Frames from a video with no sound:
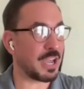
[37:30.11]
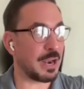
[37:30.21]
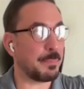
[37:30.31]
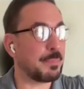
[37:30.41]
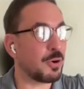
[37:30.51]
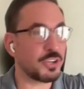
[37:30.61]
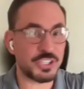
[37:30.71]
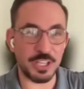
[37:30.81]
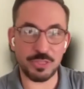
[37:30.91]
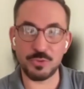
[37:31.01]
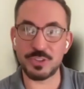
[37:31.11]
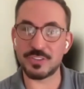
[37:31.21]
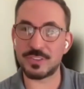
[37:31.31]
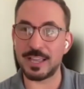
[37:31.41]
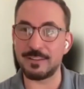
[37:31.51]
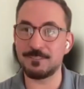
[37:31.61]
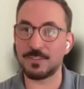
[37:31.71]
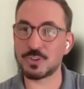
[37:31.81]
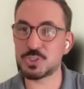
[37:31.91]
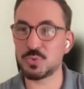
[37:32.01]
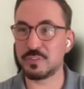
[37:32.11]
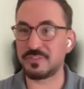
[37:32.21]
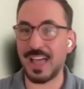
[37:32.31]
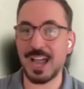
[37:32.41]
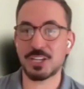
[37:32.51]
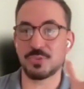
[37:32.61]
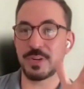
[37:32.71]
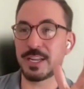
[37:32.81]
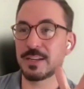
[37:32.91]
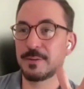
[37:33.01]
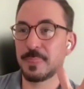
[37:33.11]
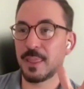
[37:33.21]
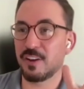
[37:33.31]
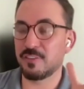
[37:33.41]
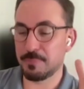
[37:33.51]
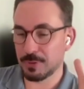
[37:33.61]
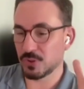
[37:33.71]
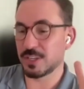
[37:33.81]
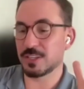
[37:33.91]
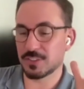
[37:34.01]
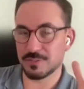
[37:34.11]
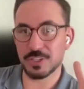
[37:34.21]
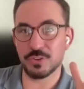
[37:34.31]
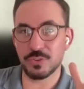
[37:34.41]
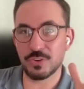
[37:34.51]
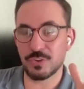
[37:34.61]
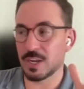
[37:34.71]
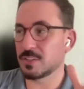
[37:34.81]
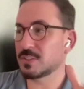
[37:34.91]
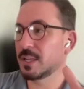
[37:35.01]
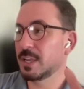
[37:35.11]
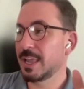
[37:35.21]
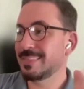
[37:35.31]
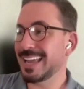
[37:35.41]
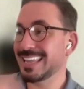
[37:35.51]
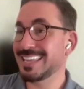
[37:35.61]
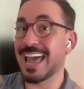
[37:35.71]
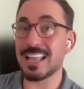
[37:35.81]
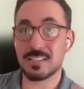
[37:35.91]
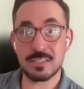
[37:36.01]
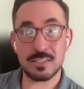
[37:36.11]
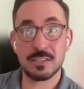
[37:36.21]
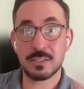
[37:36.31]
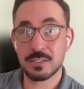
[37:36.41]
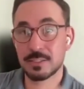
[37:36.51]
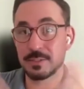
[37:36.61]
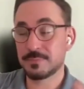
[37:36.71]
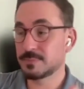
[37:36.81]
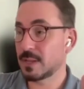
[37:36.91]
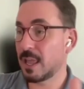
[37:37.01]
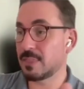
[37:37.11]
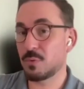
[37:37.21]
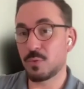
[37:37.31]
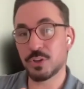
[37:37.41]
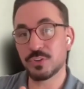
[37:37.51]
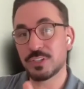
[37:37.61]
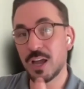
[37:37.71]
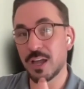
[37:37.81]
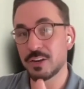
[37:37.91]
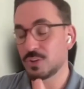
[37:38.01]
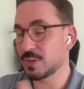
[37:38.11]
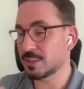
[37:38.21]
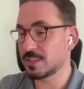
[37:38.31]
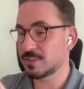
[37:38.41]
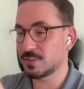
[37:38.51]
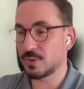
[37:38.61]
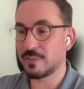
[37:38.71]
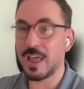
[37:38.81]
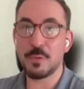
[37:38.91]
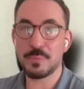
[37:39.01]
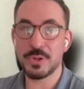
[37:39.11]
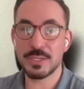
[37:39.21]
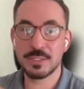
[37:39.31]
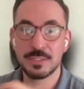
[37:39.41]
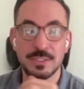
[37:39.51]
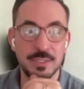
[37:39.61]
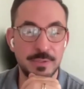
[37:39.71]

and we kind of push it through this like virtual factory of billions of little neurons that guess. And then when you're done, you get this sort of output.